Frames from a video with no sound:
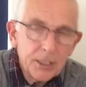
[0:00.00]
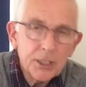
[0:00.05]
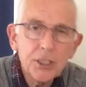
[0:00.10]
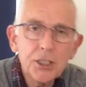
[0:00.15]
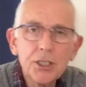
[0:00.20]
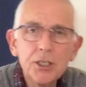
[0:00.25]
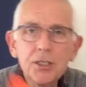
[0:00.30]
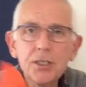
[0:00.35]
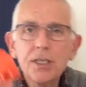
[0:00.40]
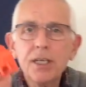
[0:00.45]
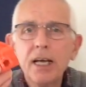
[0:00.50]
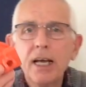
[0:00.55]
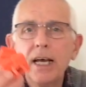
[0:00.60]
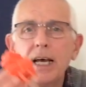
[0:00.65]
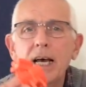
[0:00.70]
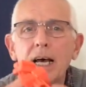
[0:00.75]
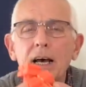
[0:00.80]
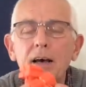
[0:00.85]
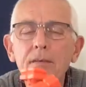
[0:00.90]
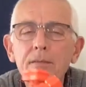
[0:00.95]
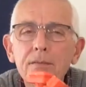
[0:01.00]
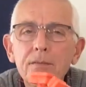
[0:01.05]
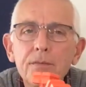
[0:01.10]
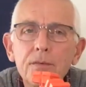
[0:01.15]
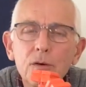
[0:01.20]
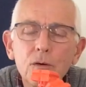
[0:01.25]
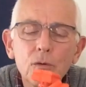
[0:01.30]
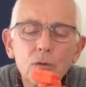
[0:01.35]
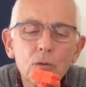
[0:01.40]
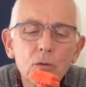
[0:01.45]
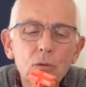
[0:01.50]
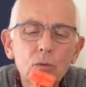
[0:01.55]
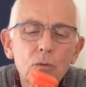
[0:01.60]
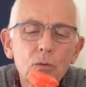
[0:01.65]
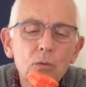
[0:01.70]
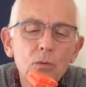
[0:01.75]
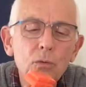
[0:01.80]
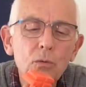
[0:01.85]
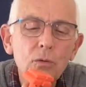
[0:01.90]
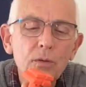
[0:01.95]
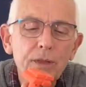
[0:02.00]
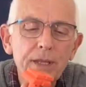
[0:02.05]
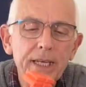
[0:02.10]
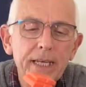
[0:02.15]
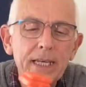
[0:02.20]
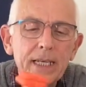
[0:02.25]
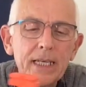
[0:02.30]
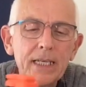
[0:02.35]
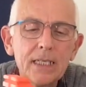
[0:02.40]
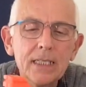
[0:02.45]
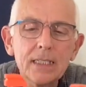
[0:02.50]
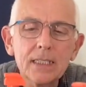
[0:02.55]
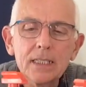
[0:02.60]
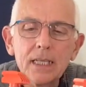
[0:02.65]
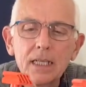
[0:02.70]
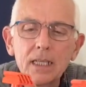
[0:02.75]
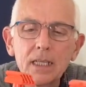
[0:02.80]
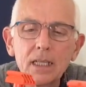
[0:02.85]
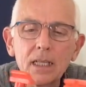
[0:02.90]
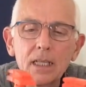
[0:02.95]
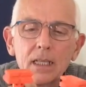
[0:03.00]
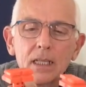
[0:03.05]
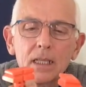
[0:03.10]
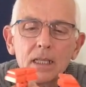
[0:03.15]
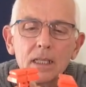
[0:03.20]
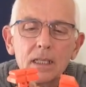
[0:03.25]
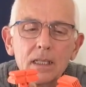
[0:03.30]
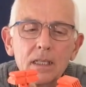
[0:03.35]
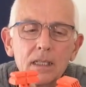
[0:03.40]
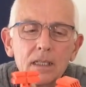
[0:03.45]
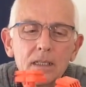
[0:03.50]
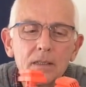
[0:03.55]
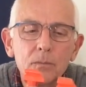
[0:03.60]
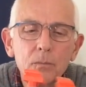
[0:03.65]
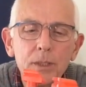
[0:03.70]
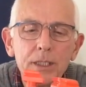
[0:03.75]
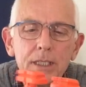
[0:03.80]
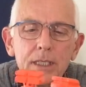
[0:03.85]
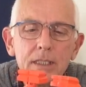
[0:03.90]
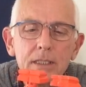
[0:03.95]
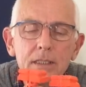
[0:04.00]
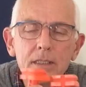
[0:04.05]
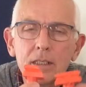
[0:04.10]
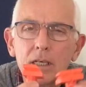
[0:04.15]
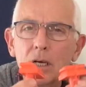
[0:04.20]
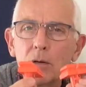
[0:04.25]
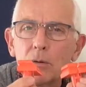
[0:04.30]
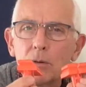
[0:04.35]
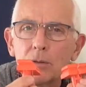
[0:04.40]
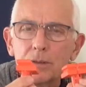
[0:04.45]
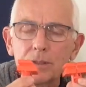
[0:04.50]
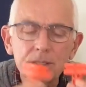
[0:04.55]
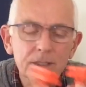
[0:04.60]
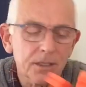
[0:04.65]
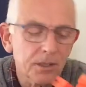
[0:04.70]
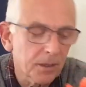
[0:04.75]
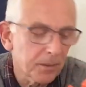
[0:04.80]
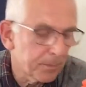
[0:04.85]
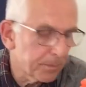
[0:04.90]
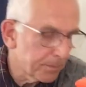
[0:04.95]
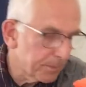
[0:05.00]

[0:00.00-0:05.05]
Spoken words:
should have all these little widgets that go on top.